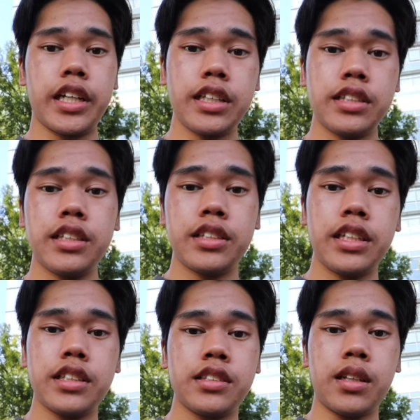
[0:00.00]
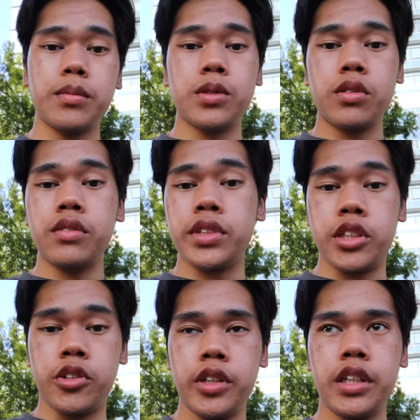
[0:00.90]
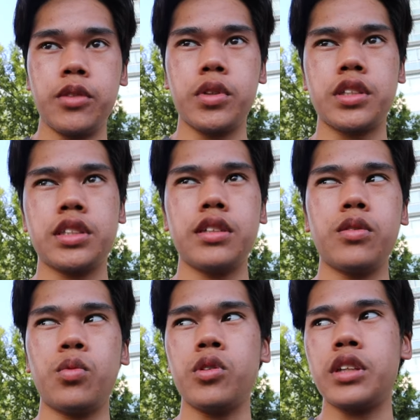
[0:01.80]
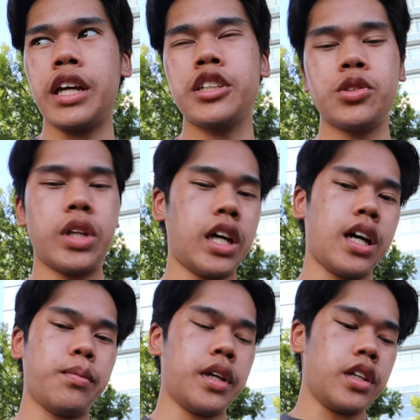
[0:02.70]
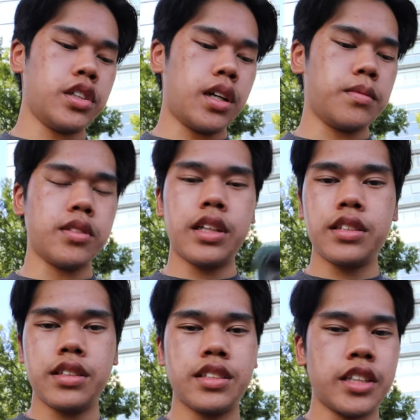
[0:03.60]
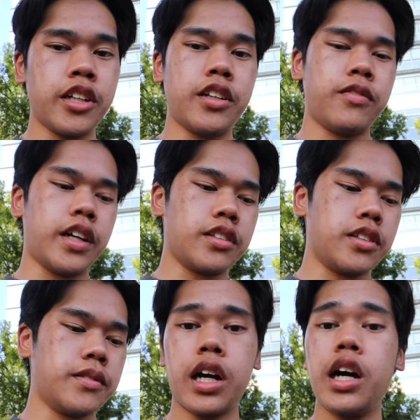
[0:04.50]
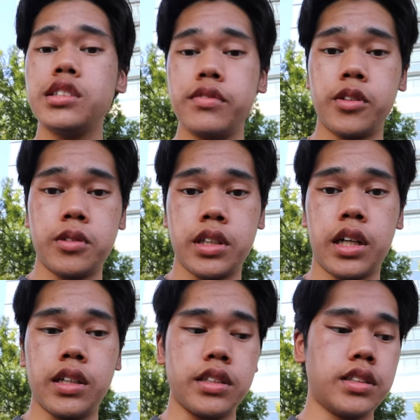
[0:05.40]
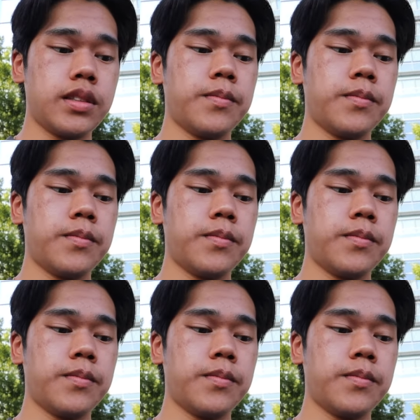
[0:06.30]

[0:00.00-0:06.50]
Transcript: guaranteed to get some sort of a degree which will land you a high-paying job. So that's security factor. The cons of going to college.